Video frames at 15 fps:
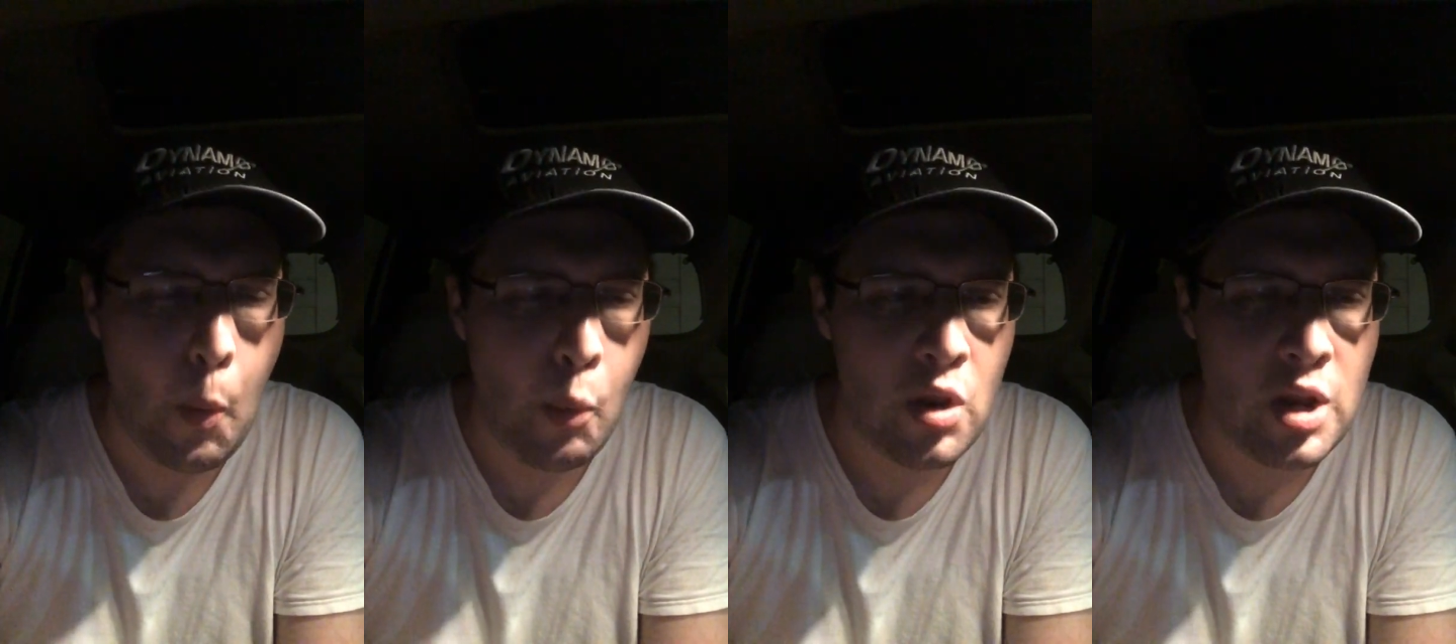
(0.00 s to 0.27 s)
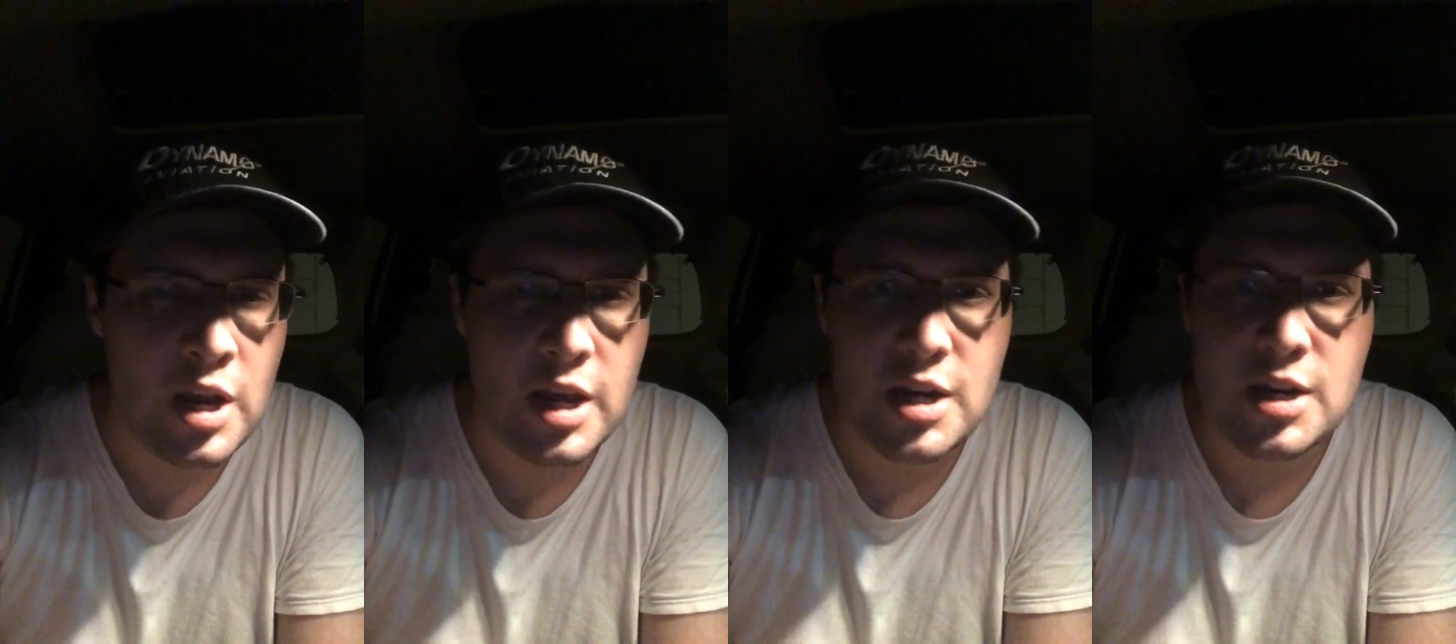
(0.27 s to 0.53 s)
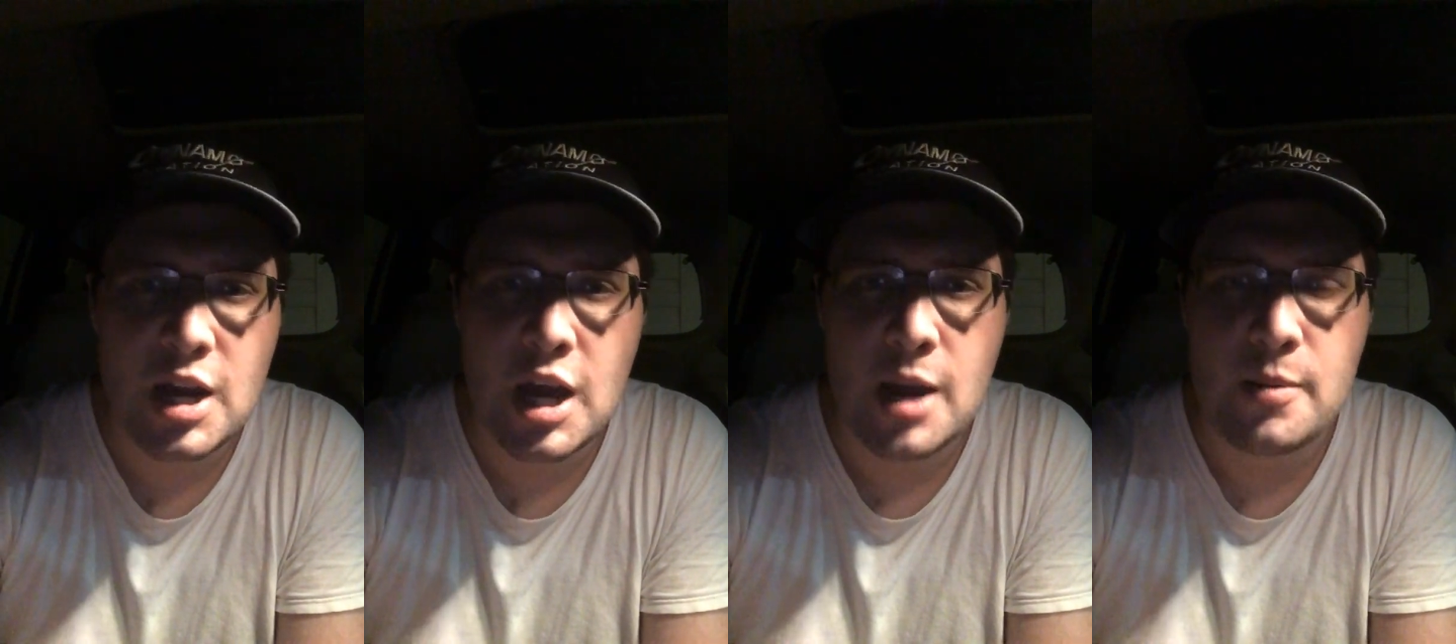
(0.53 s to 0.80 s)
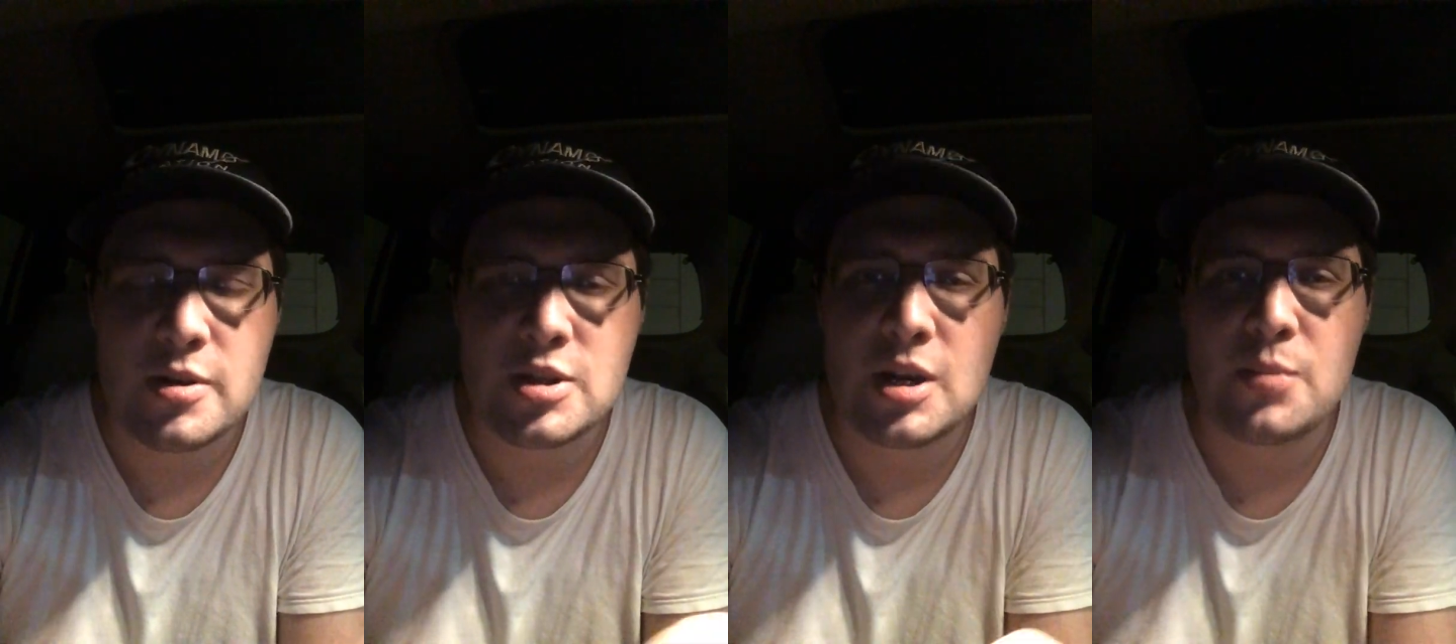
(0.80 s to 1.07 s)

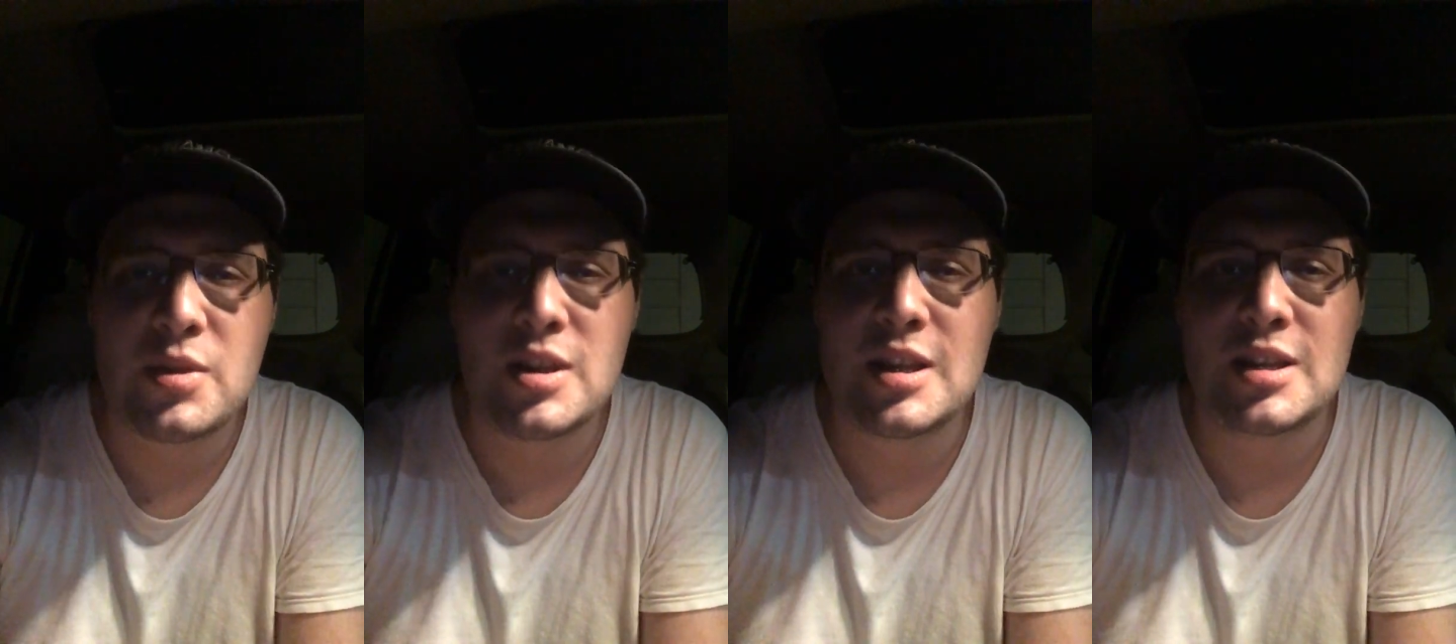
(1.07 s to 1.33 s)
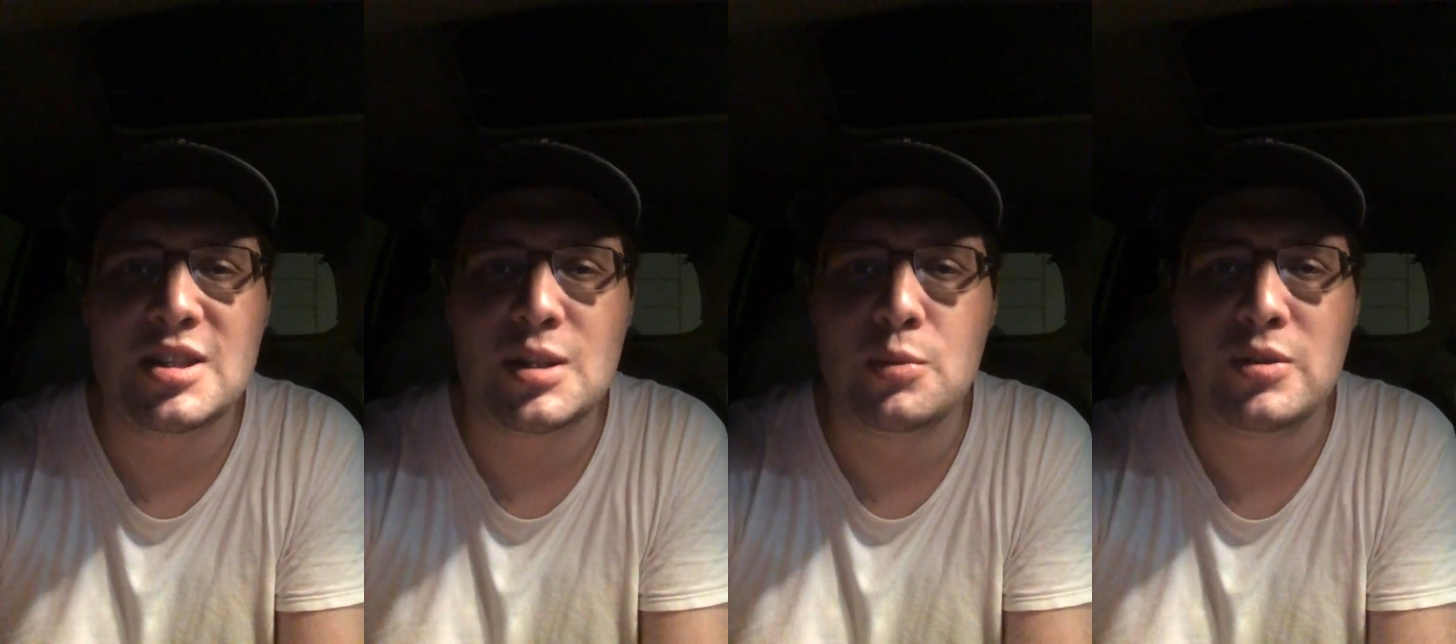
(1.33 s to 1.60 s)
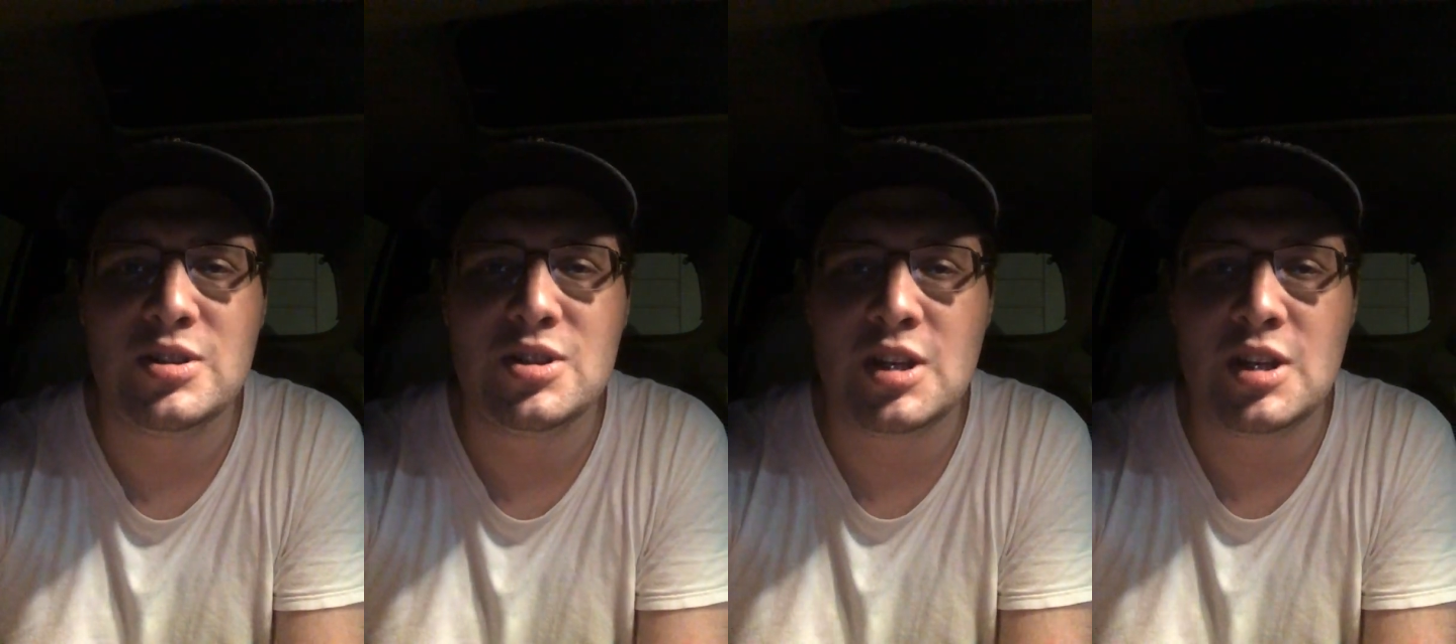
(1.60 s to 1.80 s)
nickname or something that someone's